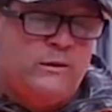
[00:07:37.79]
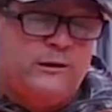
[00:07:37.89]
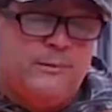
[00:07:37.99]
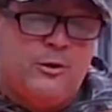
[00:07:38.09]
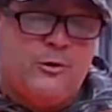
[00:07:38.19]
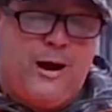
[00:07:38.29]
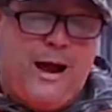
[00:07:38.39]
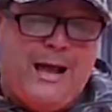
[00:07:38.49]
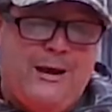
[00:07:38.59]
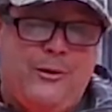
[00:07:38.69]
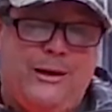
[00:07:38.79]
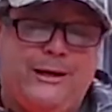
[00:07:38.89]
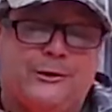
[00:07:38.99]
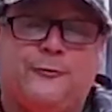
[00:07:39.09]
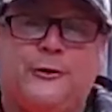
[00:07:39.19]
And Thibodeau cry, "He will
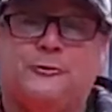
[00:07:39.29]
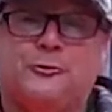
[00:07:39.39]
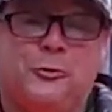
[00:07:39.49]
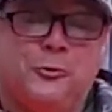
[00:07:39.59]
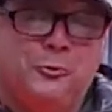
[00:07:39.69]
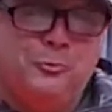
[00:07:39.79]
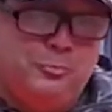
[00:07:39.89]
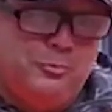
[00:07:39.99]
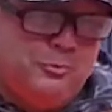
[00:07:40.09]
eat us for true."